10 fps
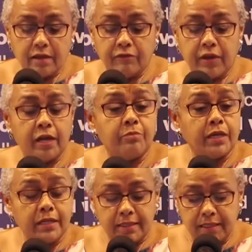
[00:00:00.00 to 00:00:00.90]
the
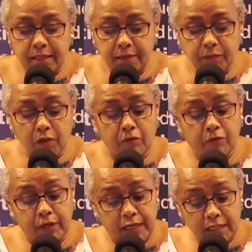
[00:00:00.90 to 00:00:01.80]
viability
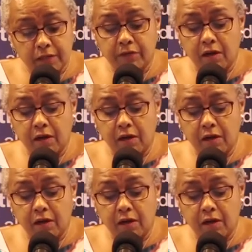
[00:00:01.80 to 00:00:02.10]
of creative